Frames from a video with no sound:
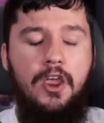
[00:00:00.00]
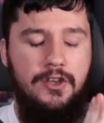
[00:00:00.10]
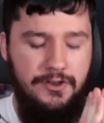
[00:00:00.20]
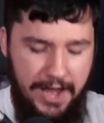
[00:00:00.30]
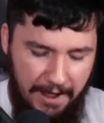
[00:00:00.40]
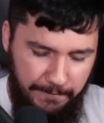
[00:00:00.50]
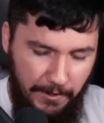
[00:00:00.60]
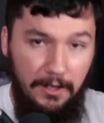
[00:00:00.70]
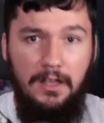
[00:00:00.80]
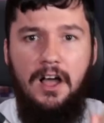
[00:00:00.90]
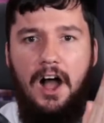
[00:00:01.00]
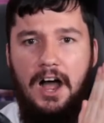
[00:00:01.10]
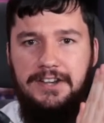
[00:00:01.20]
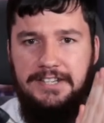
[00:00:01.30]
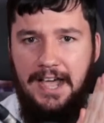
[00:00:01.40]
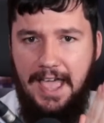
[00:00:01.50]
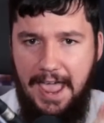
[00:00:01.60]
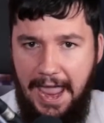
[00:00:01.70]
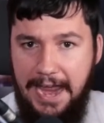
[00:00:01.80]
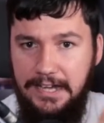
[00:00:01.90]
Never, under
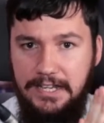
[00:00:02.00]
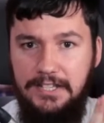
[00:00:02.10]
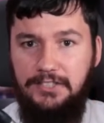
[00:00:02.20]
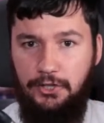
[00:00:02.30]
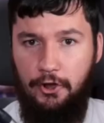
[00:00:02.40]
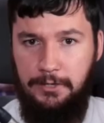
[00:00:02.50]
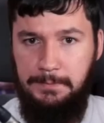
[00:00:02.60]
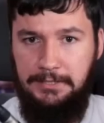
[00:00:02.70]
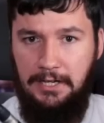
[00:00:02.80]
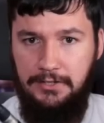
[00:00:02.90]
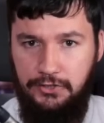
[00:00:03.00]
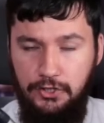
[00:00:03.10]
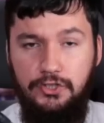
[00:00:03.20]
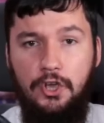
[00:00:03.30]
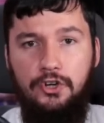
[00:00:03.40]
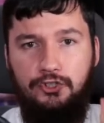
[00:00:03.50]
any circumstances,